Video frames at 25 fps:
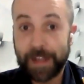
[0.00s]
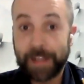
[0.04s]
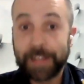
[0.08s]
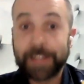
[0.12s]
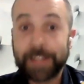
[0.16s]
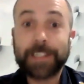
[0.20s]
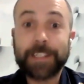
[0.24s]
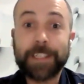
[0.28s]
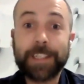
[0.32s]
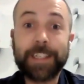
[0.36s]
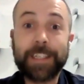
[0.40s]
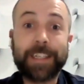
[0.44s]

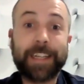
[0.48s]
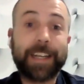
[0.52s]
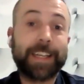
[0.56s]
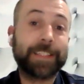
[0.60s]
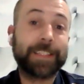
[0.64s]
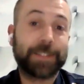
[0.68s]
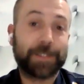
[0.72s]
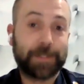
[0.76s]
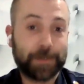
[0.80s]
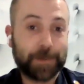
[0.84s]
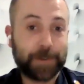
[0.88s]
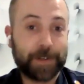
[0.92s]
She
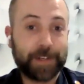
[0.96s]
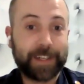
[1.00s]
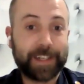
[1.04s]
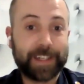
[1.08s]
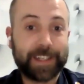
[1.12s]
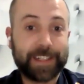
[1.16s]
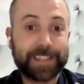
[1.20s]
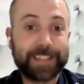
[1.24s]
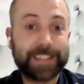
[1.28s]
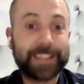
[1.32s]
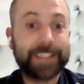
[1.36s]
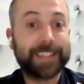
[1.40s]
is joining
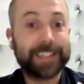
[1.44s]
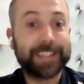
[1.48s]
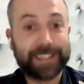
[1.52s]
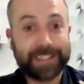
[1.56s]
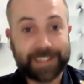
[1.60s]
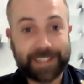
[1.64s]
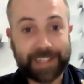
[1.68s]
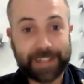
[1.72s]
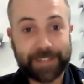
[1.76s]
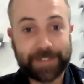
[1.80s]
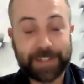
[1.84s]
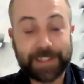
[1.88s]
us
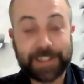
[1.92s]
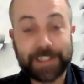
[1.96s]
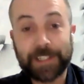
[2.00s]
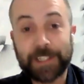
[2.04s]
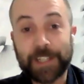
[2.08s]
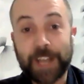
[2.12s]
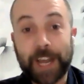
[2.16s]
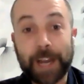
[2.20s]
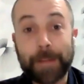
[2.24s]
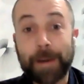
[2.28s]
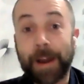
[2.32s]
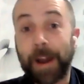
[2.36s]
this evening to
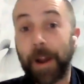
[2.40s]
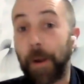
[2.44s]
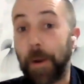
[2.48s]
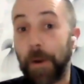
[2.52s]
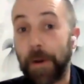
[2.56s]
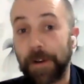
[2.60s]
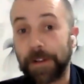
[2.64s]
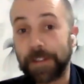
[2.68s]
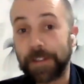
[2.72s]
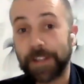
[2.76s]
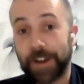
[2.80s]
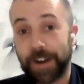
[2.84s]
chat about
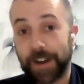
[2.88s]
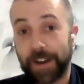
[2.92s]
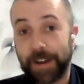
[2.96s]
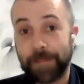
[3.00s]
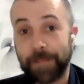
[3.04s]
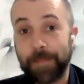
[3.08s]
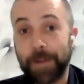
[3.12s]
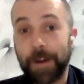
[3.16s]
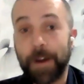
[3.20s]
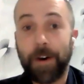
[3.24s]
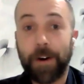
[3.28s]
her time